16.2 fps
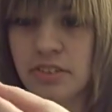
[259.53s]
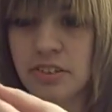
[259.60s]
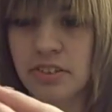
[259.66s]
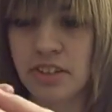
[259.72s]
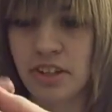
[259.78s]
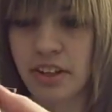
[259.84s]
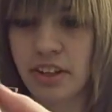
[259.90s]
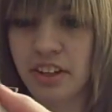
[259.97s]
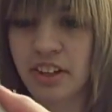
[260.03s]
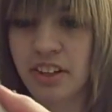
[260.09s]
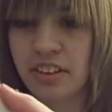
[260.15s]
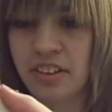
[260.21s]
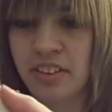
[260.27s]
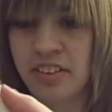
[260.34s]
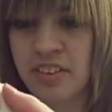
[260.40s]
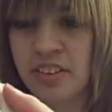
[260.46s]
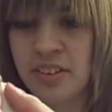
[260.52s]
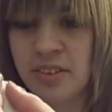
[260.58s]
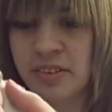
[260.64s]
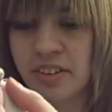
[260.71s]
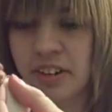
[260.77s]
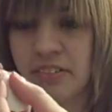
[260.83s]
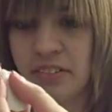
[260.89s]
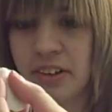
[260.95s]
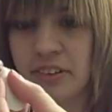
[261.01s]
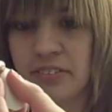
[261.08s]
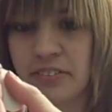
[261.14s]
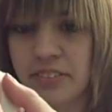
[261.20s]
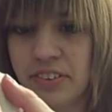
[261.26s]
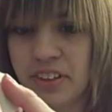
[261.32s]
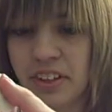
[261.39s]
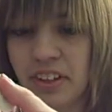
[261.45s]
just like this or whatever.
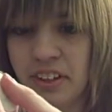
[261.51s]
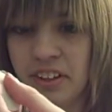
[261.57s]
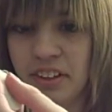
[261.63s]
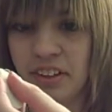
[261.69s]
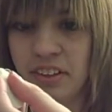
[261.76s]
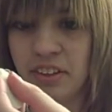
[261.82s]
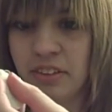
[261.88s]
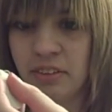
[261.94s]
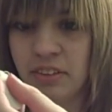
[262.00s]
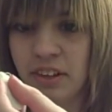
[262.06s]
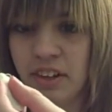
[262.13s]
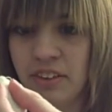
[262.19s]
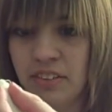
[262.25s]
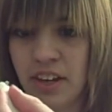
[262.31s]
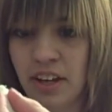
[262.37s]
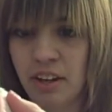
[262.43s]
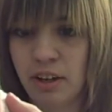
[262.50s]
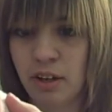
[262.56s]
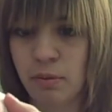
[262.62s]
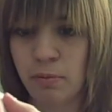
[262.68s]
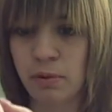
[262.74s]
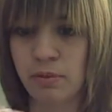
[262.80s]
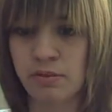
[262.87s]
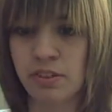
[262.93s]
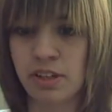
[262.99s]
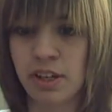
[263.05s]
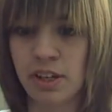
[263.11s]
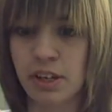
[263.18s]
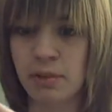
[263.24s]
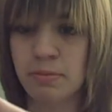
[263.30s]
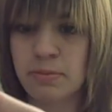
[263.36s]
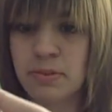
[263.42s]
Go like that a couple of
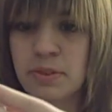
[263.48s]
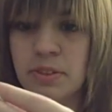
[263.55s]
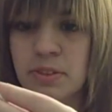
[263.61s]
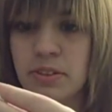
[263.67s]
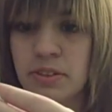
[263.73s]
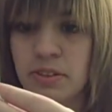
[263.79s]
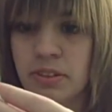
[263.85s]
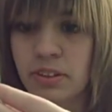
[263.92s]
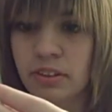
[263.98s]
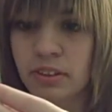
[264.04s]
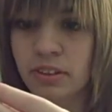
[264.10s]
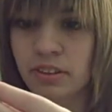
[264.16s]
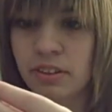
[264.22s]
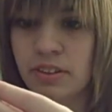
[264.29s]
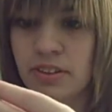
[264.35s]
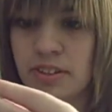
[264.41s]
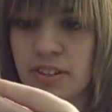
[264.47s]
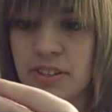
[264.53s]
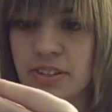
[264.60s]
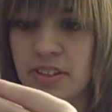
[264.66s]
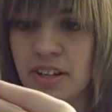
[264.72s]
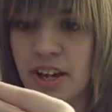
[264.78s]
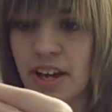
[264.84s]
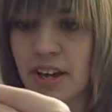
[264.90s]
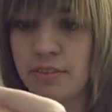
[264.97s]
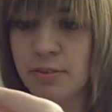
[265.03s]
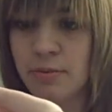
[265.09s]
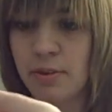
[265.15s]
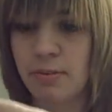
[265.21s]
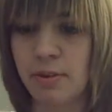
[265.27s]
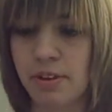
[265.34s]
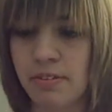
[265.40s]
times. Does not have to
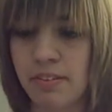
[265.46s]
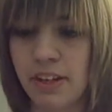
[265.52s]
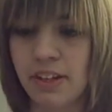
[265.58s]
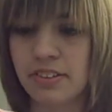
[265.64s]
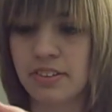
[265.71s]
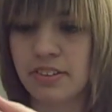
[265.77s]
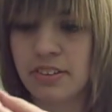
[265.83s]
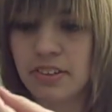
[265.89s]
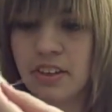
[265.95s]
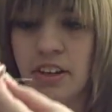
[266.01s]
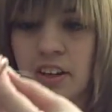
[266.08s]
be perfect.